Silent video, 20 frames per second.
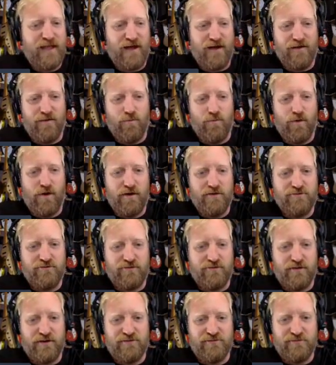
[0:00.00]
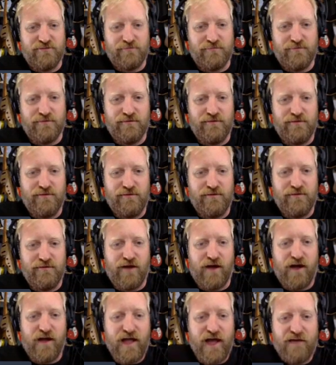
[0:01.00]
Yeah, wahs are awesome.
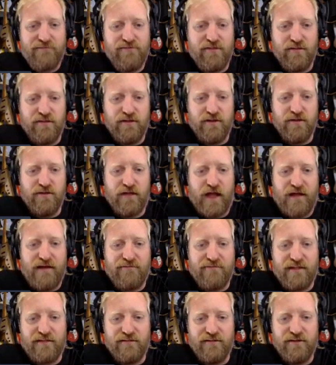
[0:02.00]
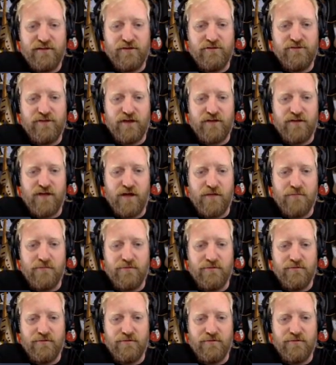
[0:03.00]
I have that little Dunlop